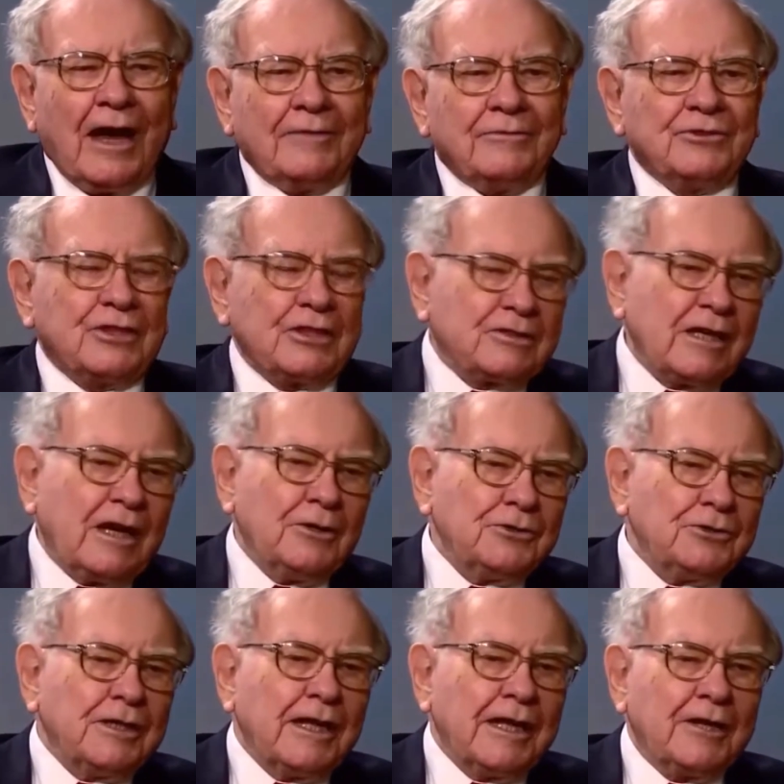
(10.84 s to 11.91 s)
five to six
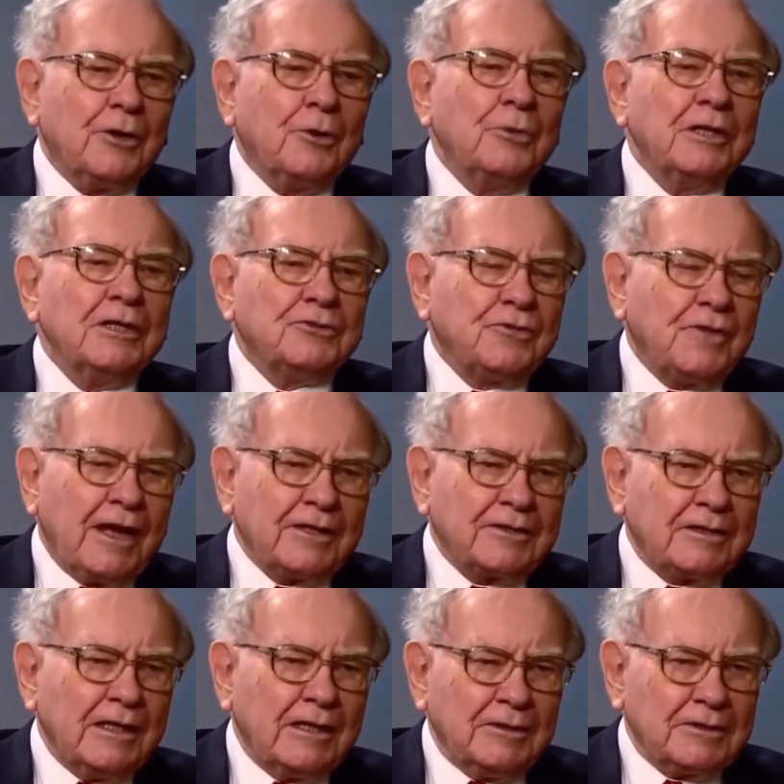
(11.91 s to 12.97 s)
hours a day. I don't read as
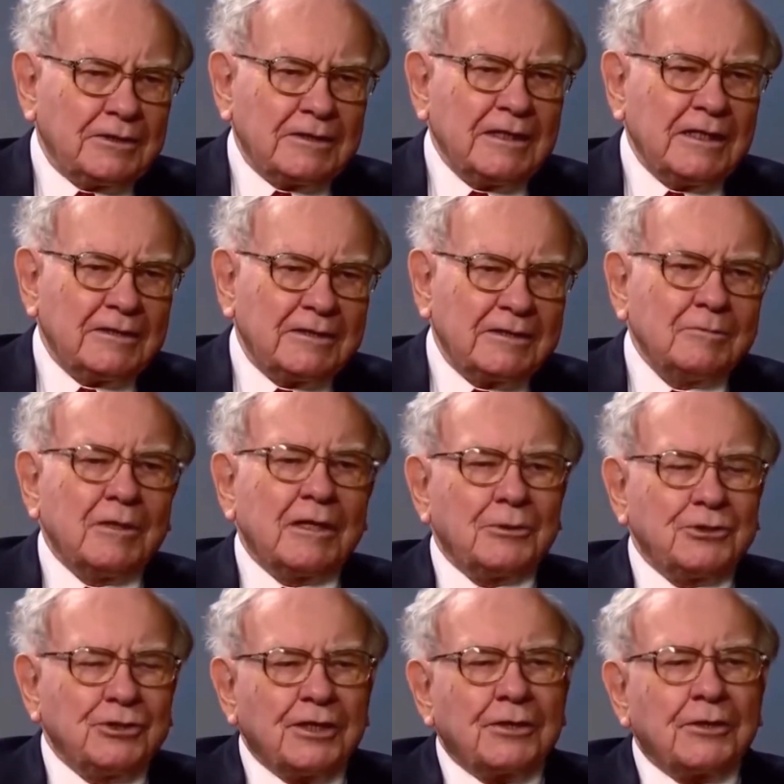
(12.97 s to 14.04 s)
fast now as, as
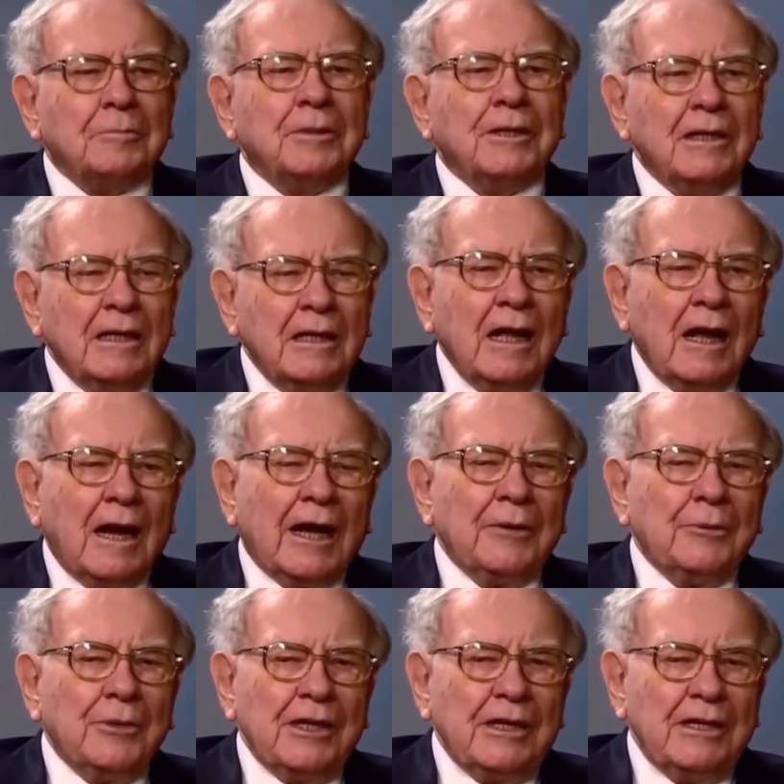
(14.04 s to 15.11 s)
when I was younger, but
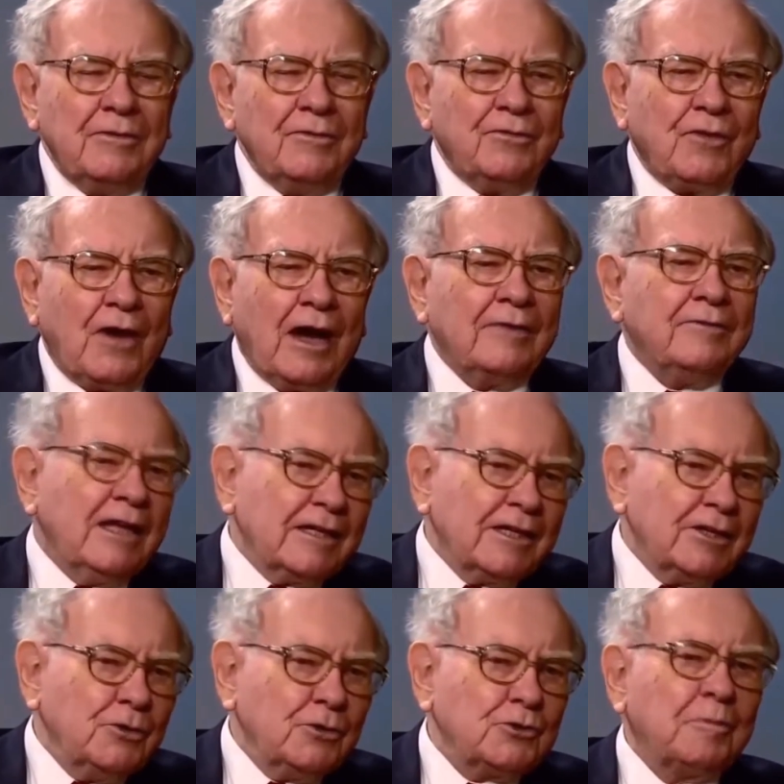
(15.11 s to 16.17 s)
I read five
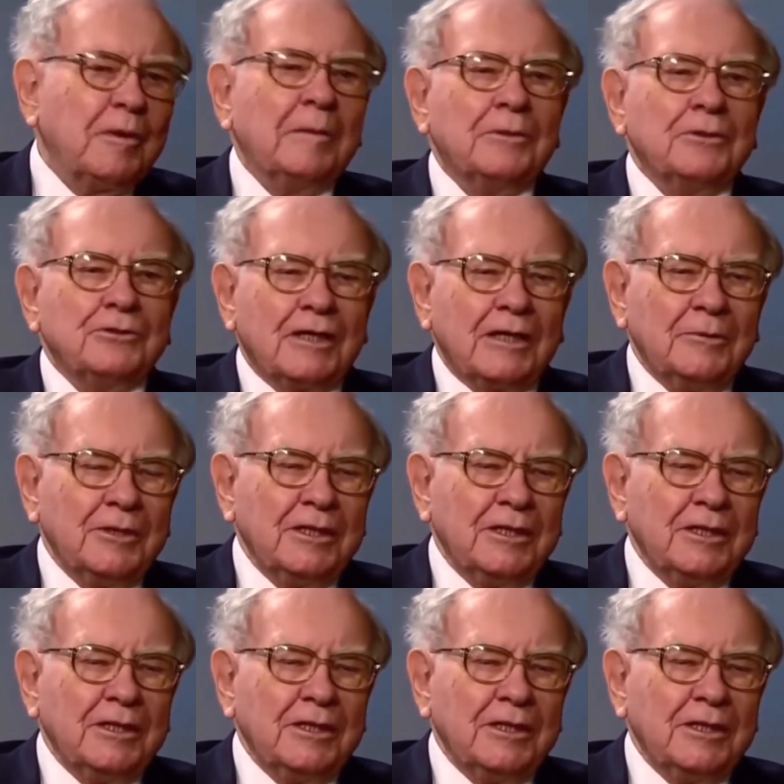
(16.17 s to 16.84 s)
daily newspapers.